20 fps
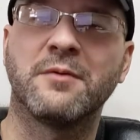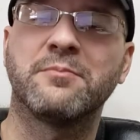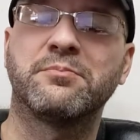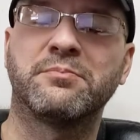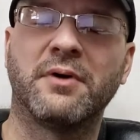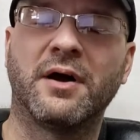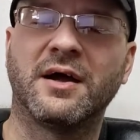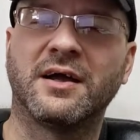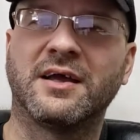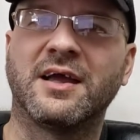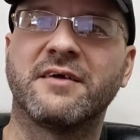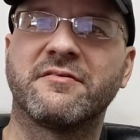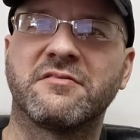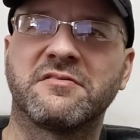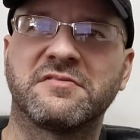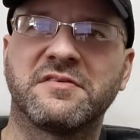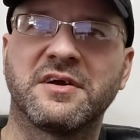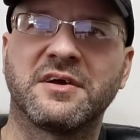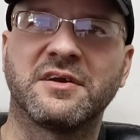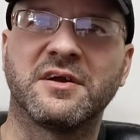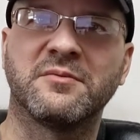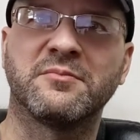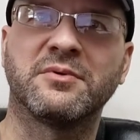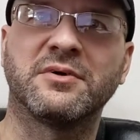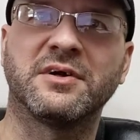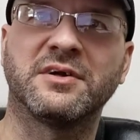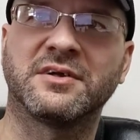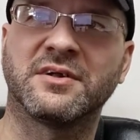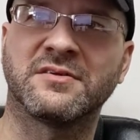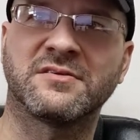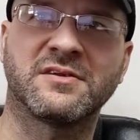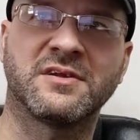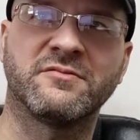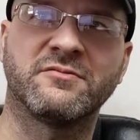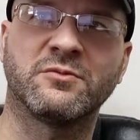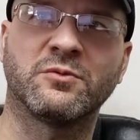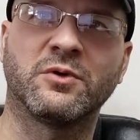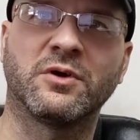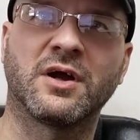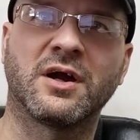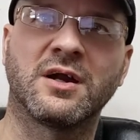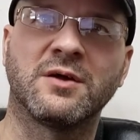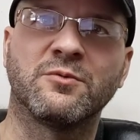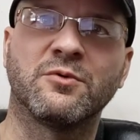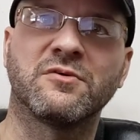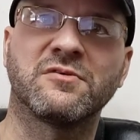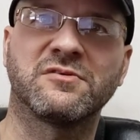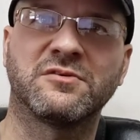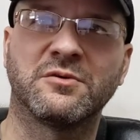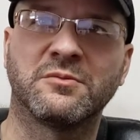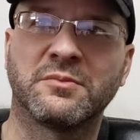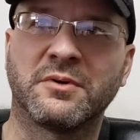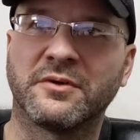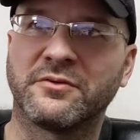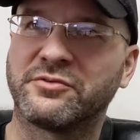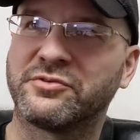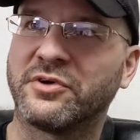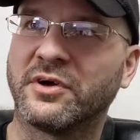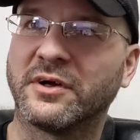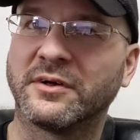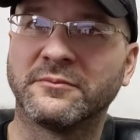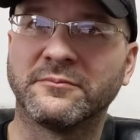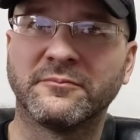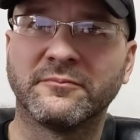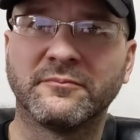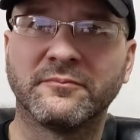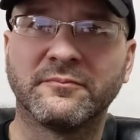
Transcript: I, I gave a fake number. It doesn't even work anymore, so don't bother trying.